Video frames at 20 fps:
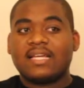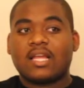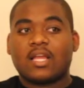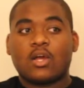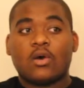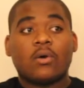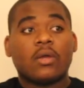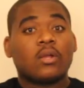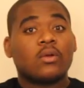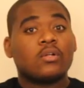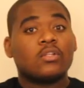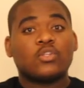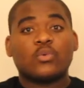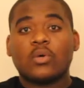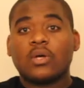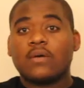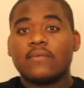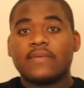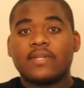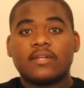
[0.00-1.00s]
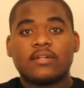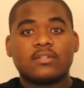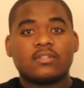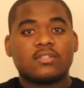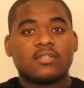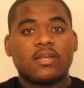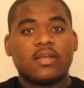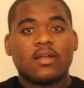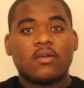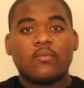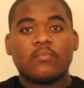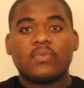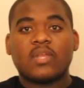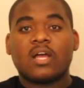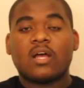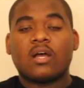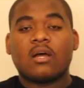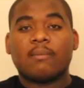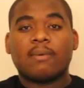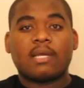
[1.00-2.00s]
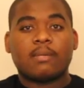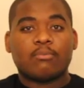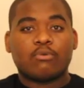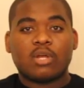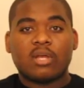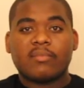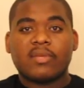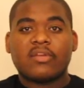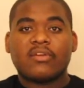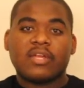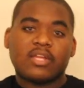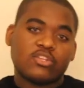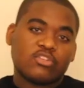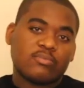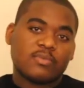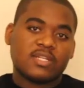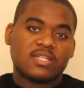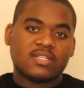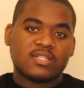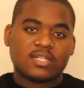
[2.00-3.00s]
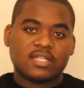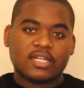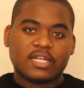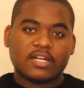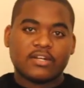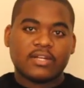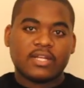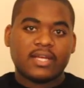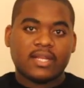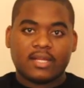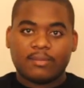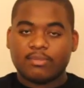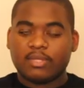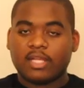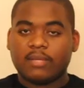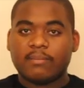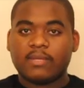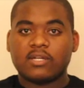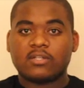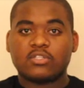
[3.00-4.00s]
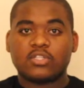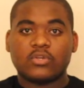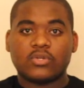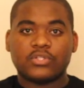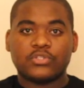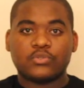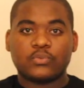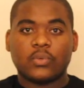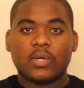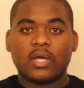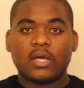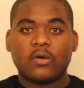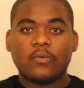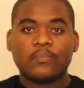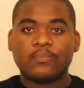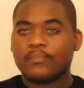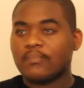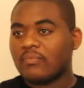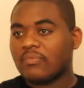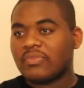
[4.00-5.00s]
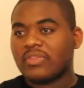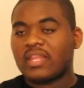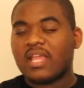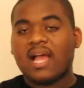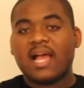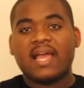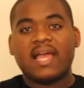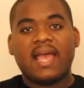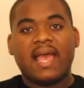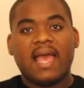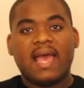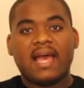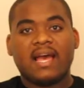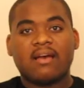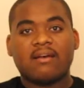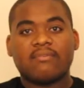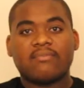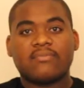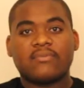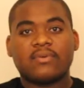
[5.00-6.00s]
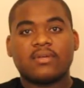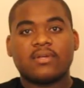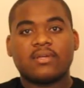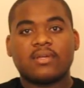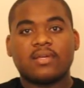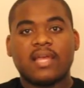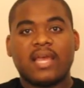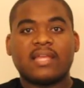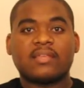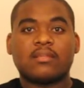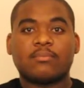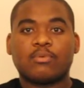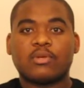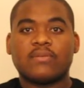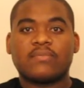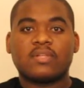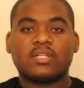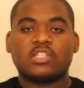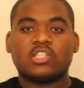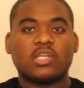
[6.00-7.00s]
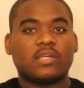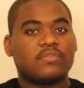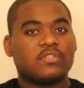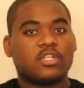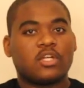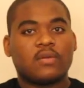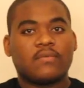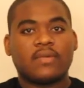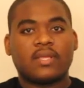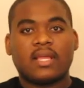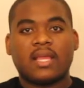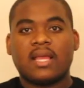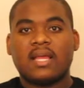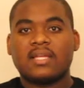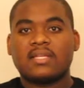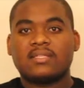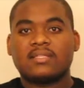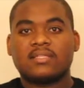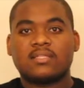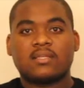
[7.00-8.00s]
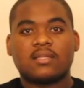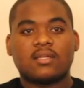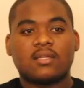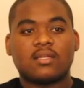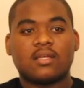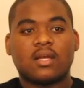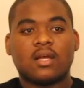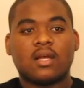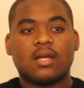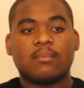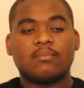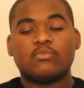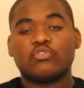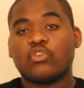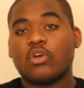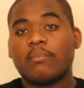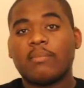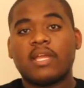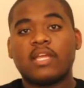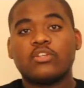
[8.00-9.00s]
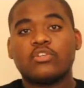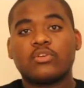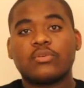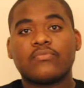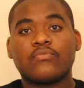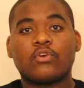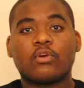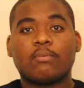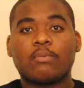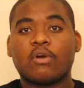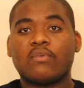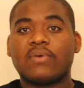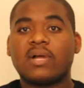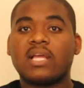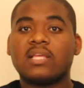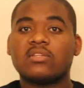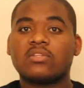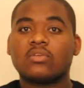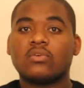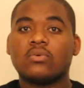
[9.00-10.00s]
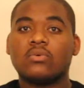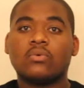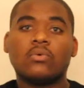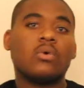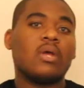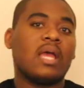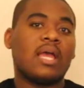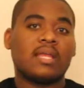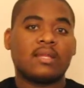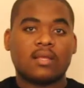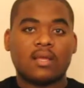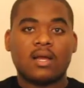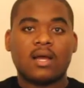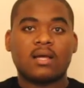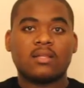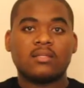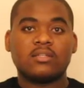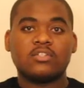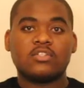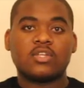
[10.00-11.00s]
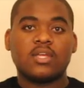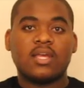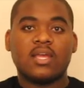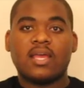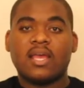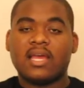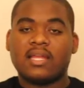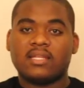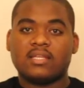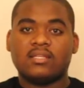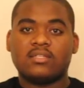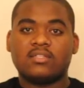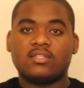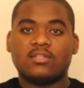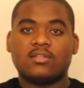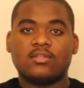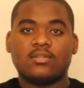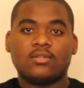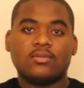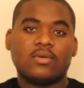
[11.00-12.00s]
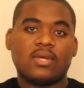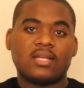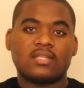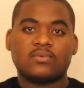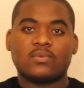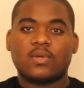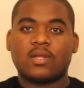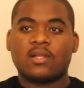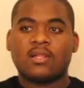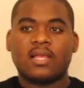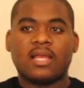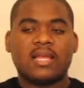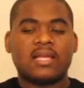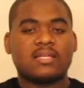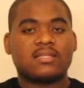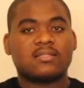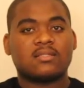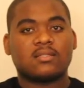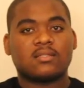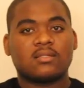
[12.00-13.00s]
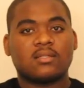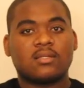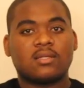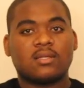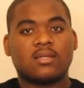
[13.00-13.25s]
going on 12 years now. My primary instrument is clarinet. I play baritone as well. I have had the privilege of serving as drum major for both high school and college at ECU, as well as